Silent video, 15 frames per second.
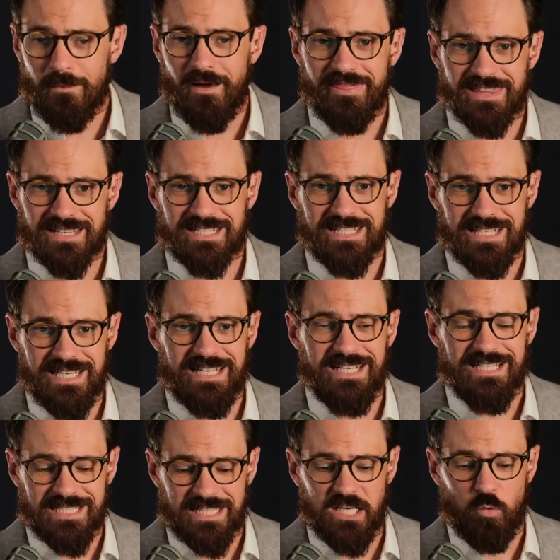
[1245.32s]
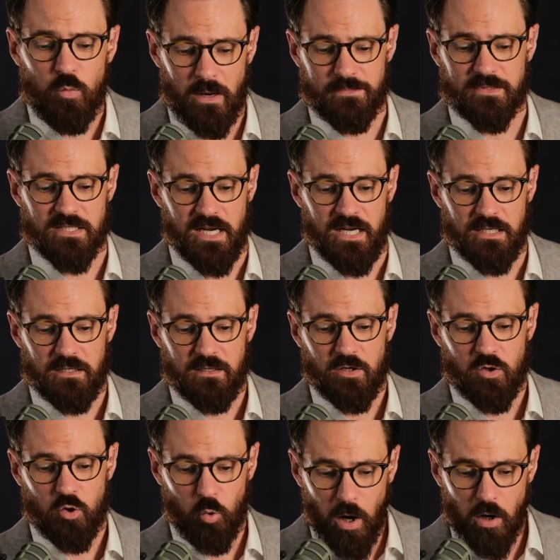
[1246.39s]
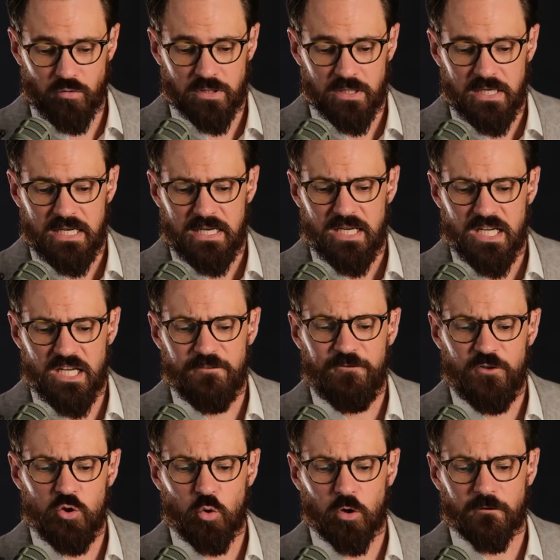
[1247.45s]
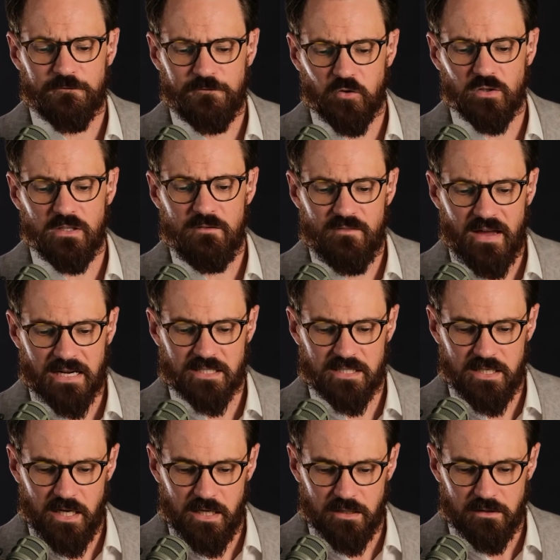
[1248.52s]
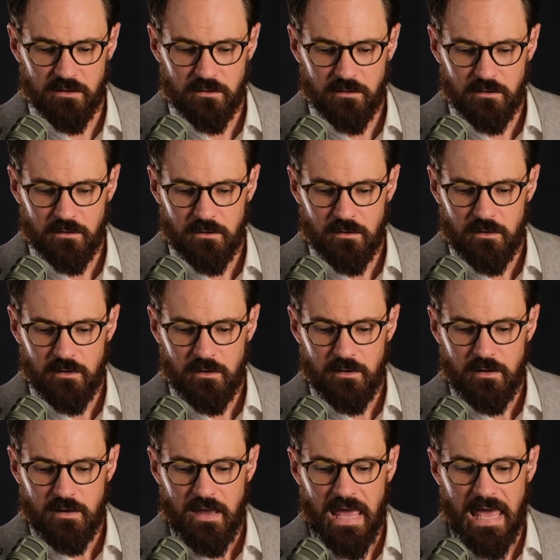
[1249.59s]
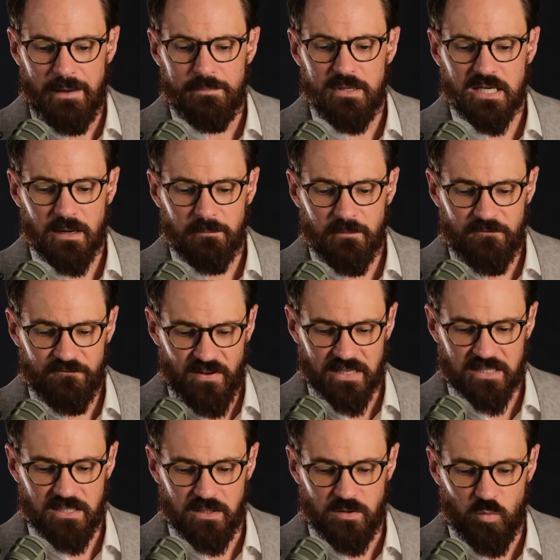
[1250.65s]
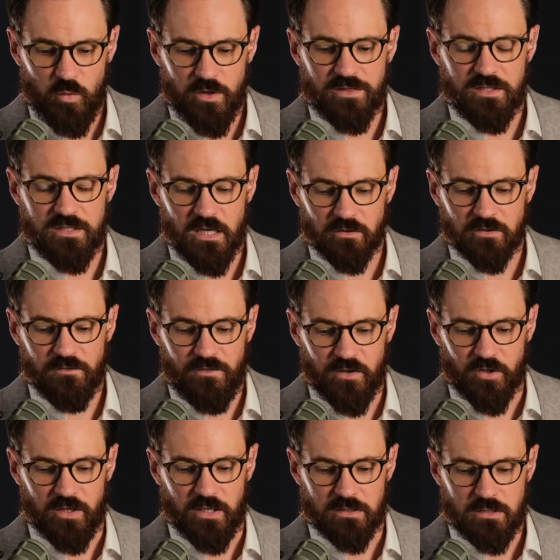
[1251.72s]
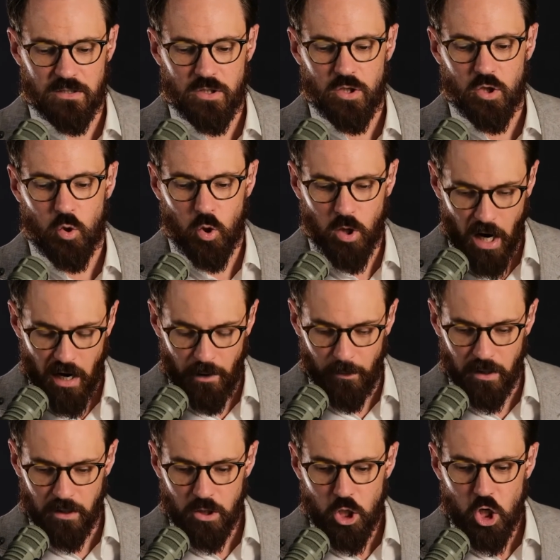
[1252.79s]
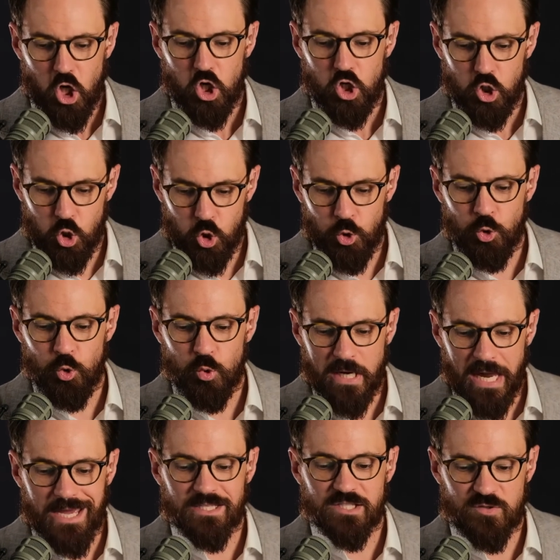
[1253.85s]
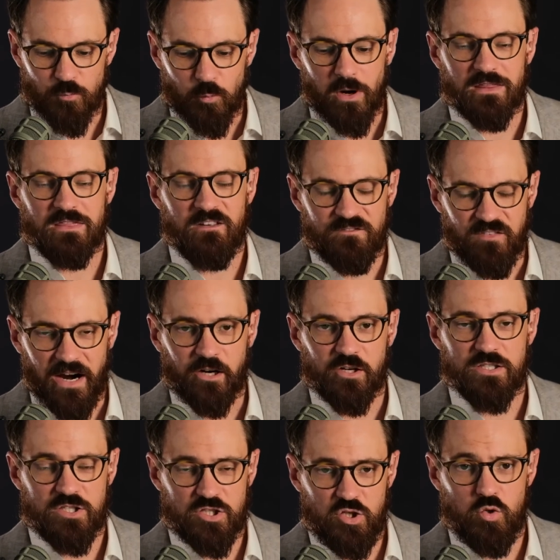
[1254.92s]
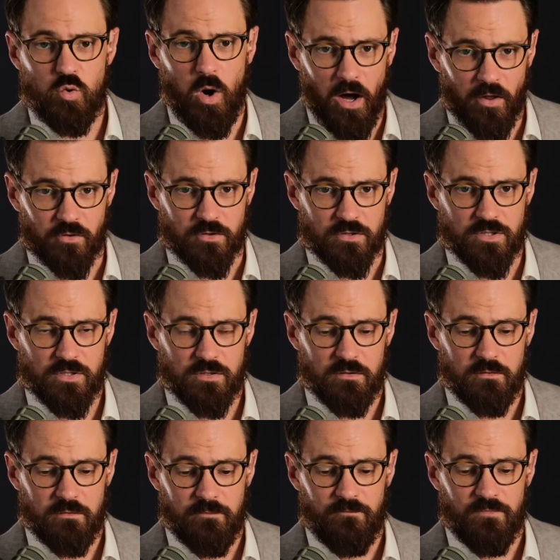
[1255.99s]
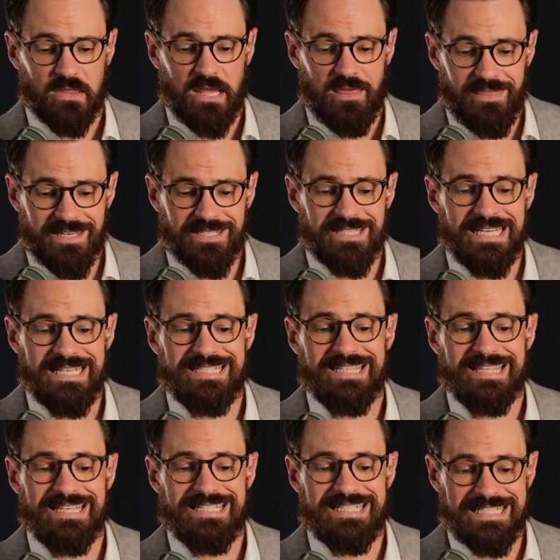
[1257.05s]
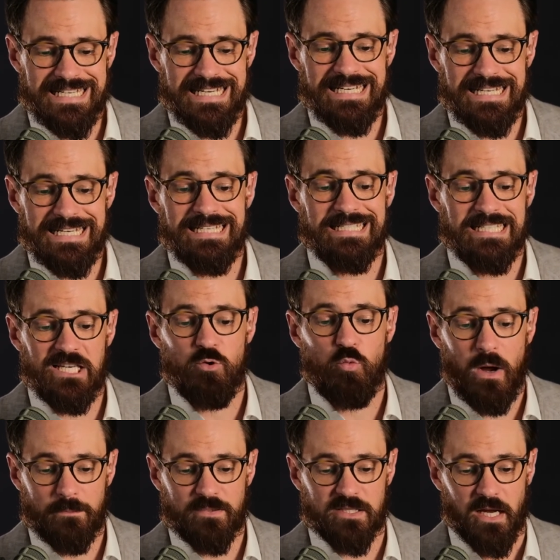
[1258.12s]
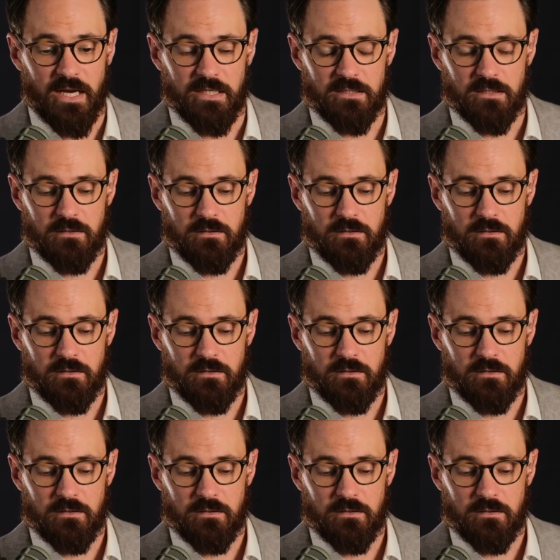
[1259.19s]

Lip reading: the CDC website, quote, if you are fully vaccinated and become infected with the Delta variant, comma, you can spread the virus to others. This is the CDC website.